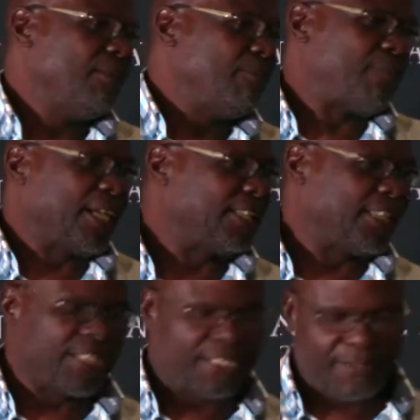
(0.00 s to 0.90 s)

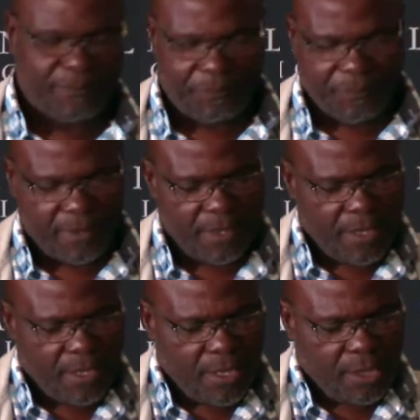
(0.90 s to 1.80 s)
practice.
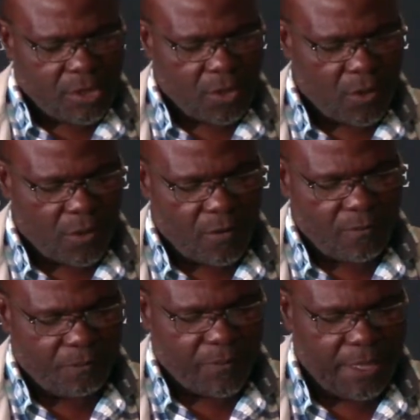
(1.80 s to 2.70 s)
So
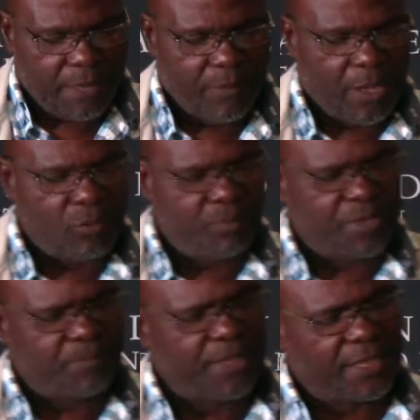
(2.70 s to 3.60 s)
I'll be
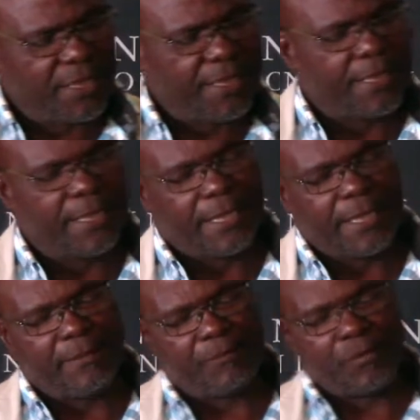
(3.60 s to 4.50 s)
speaking
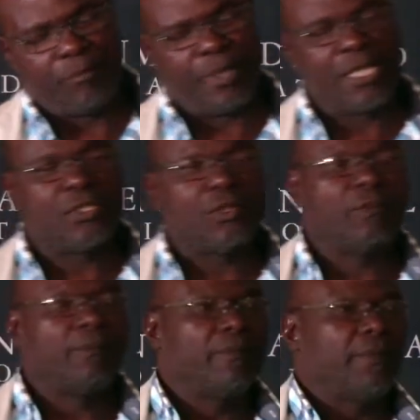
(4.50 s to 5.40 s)
here based
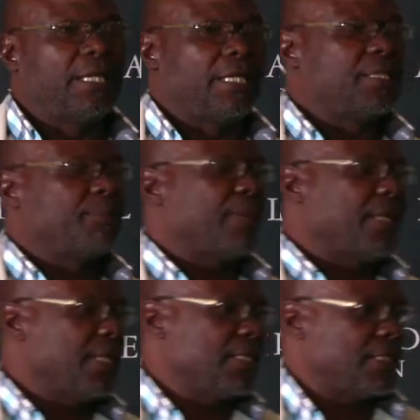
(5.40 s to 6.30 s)
on the
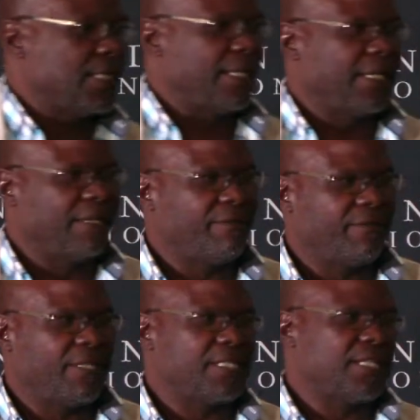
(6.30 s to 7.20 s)
experience I have
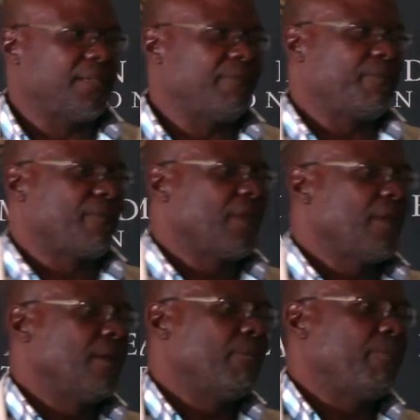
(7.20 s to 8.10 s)
as a
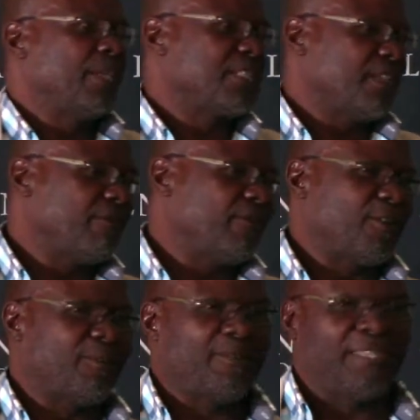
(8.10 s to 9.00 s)
person
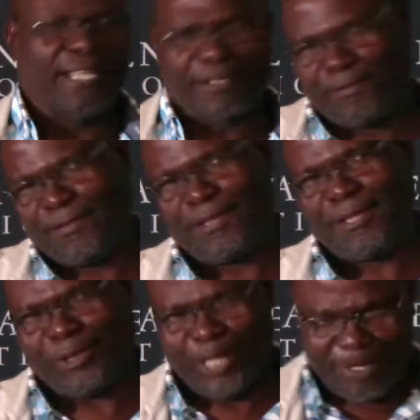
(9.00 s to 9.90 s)
from that
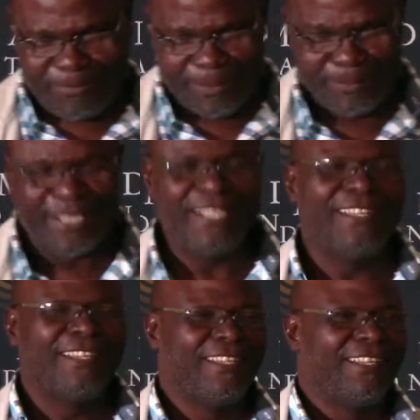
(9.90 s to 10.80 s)
royal family,
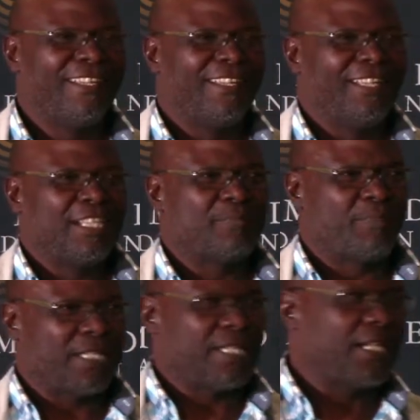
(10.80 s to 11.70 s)

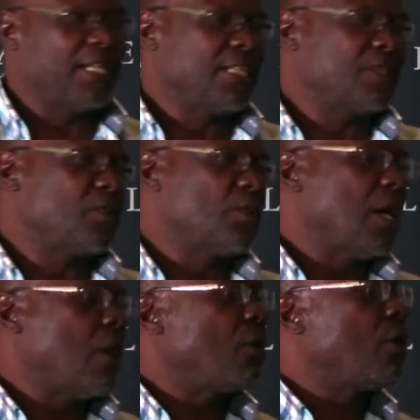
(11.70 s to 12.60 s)
especially as to
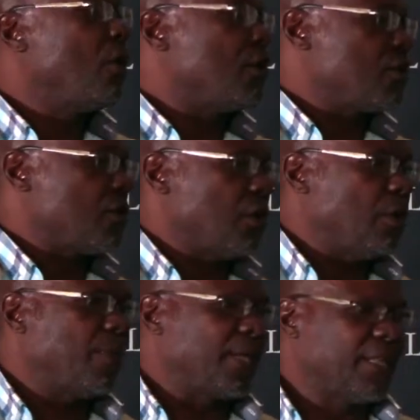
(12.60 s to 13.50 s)
how courts
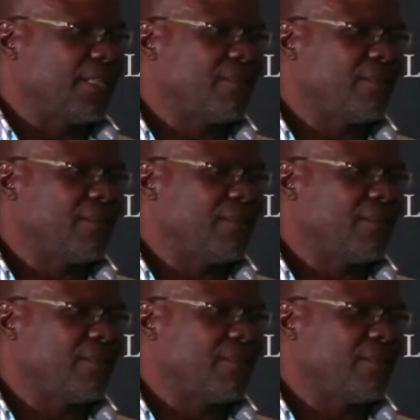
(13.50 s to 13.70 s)
operate,